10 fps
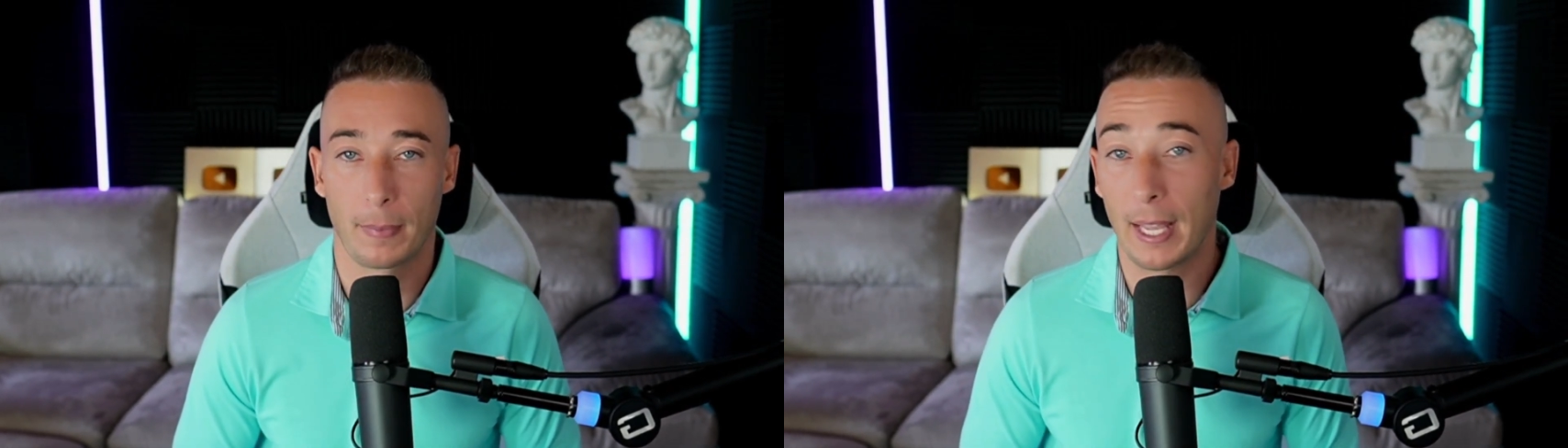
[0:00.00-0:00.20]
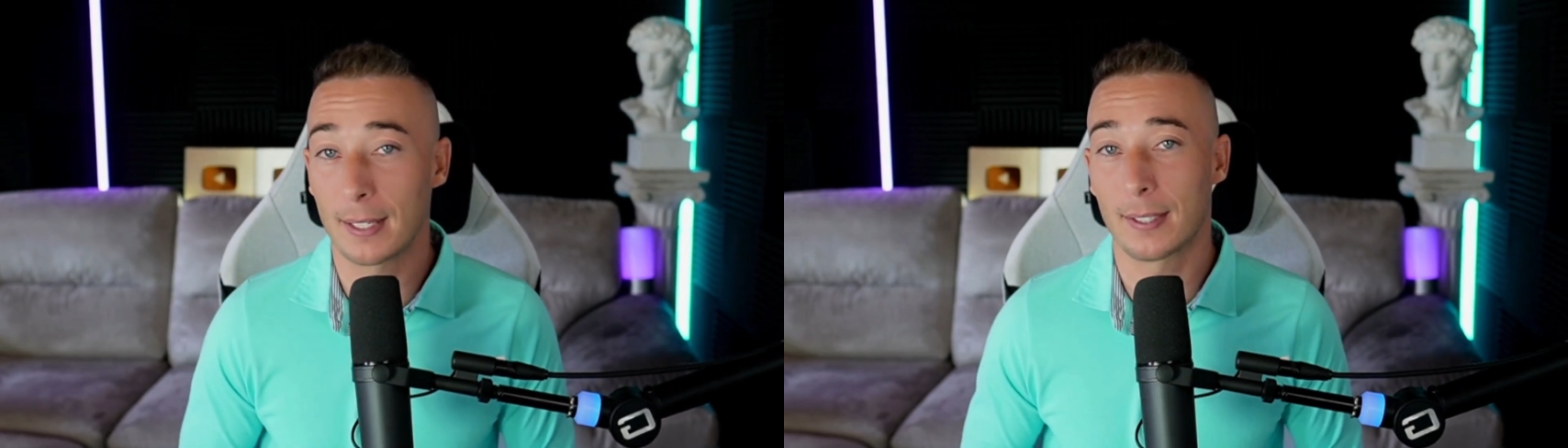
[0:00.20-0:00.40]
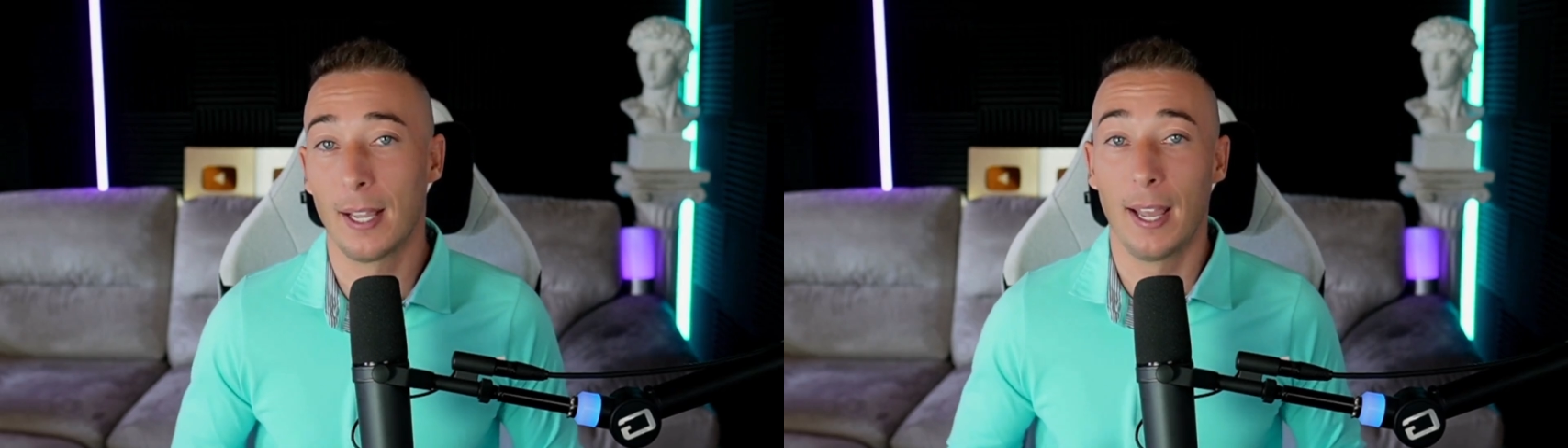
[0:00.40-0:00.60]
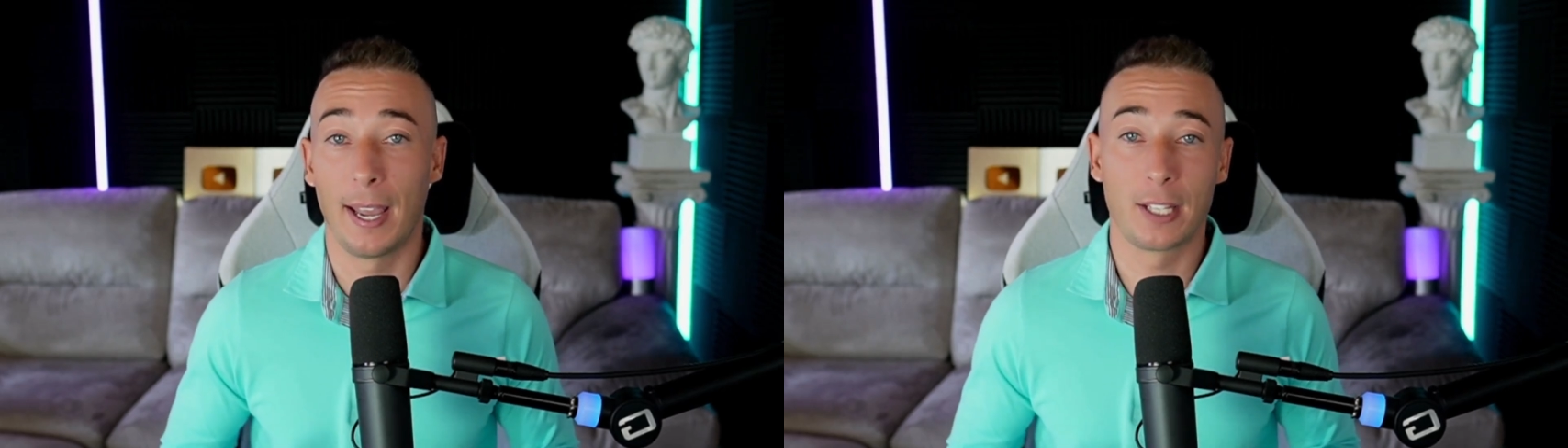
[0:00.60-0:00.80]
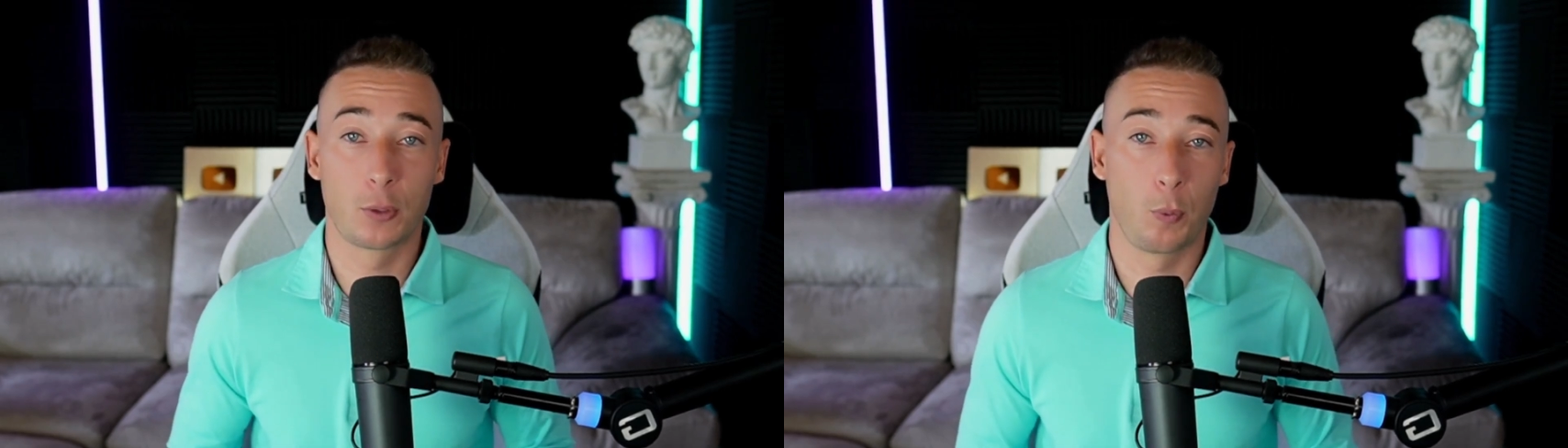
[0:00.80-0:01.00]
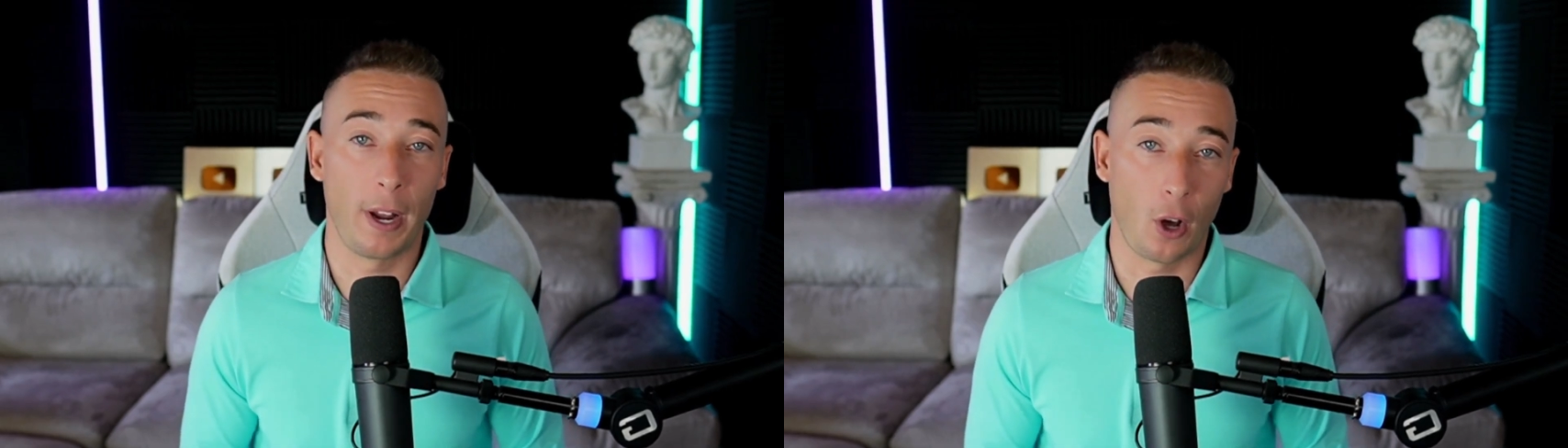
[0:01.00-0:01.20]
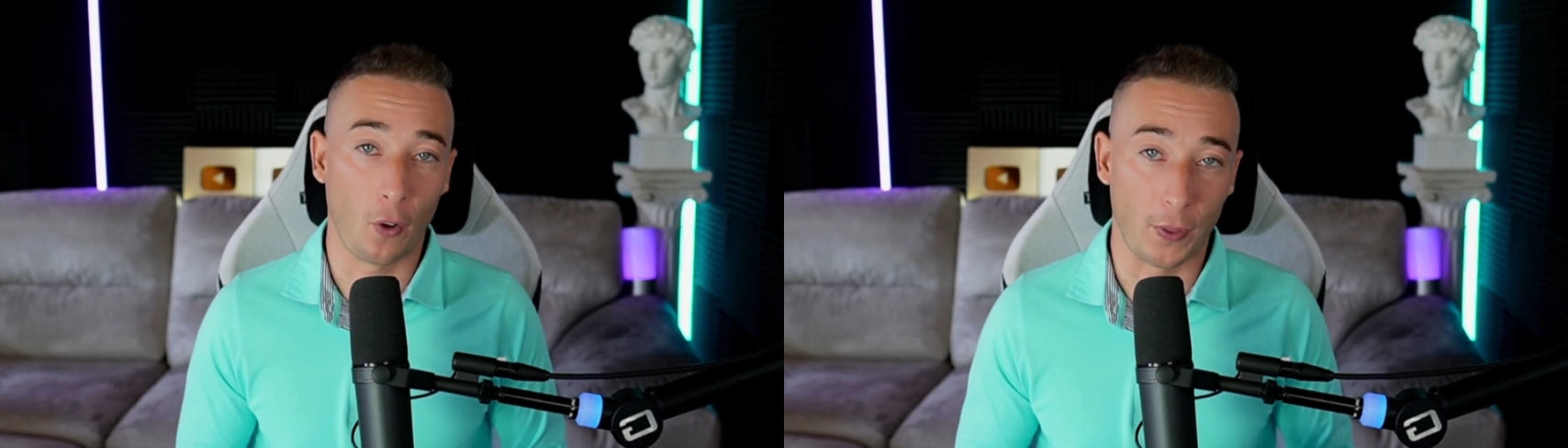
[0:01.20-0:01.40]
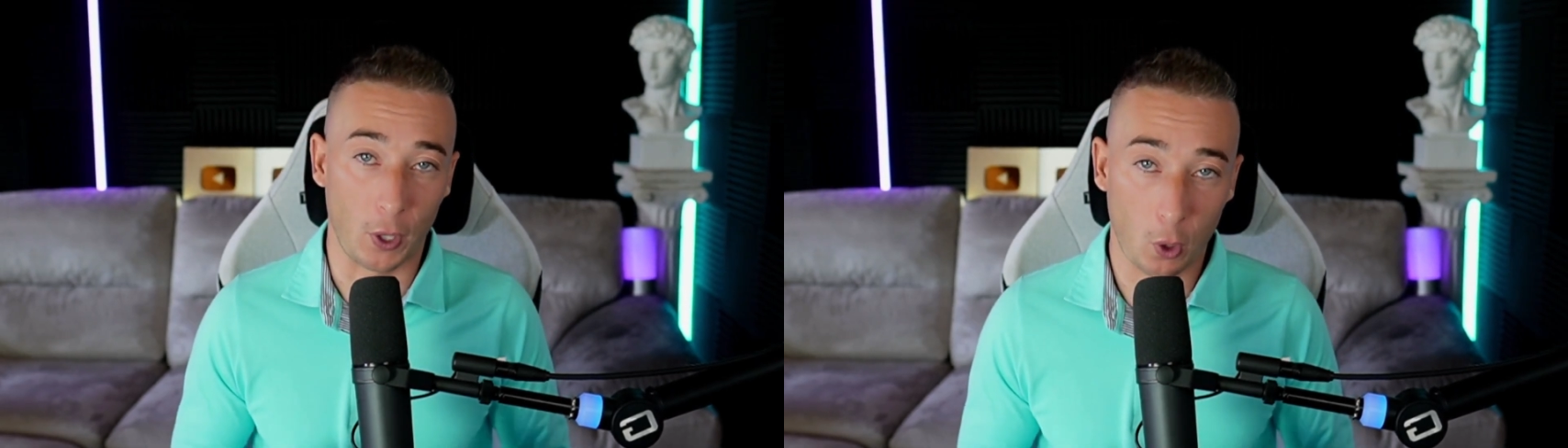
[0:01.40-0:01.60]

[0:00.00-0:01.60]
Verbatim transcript: This is one of the